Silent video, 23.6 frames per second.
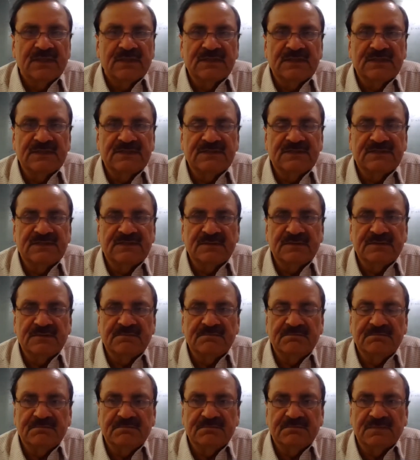this
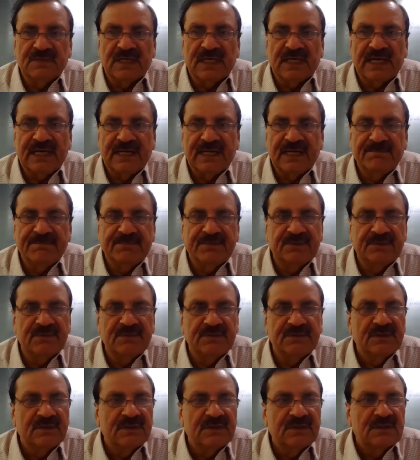gap
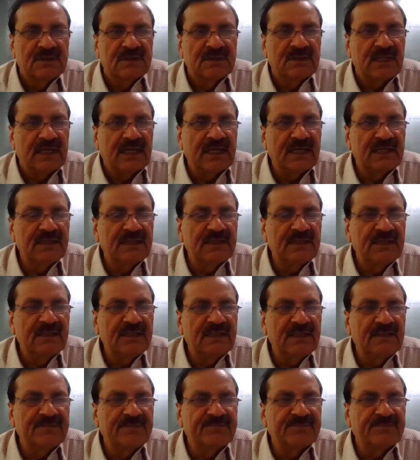and
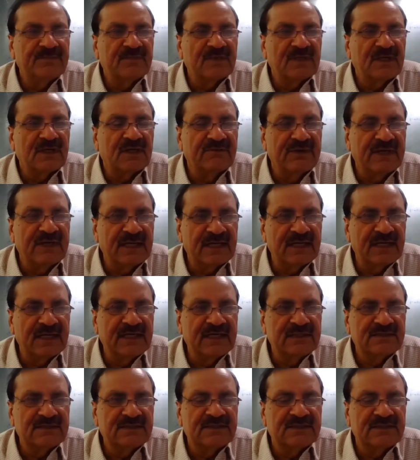the
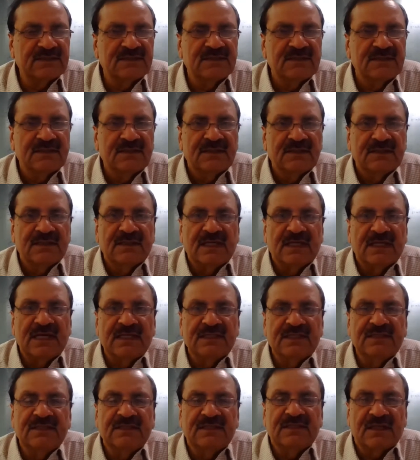awareness and
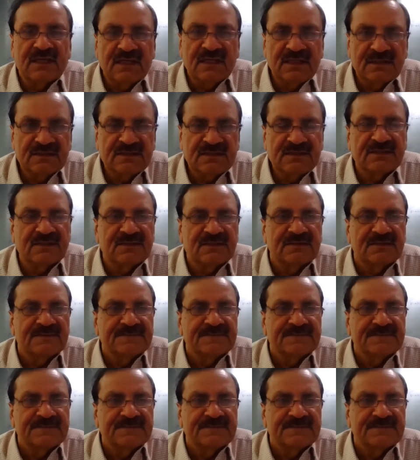the trust